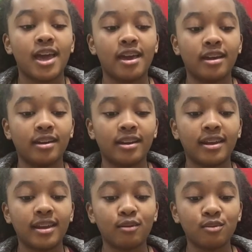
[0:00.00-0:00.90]
And
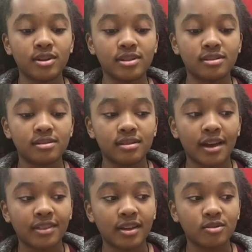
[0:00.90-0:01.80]

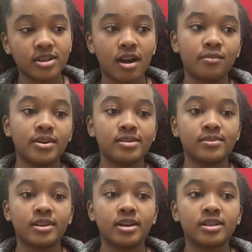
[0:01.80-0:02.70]
I think it was our best
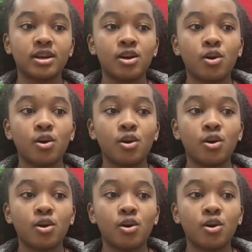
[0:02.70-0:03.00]
because